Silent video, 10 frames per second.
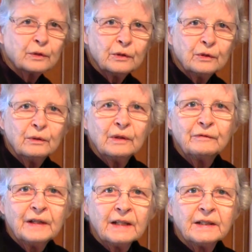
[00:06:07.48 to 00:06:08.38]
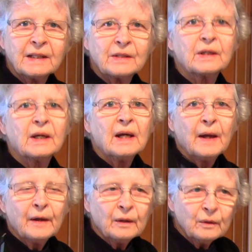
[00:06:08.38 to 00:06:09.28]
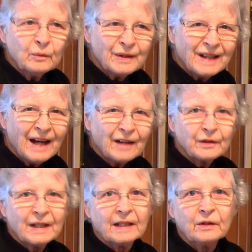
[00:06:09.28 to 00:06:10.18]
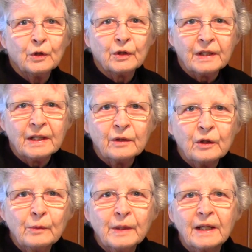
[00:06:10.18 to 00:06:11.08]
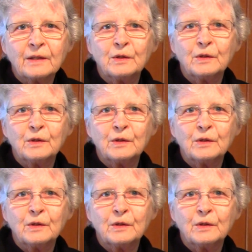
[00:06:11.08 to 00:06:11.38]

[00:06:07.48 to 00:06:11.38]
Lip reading: can do in phonetics without getting dirty. Nobody gets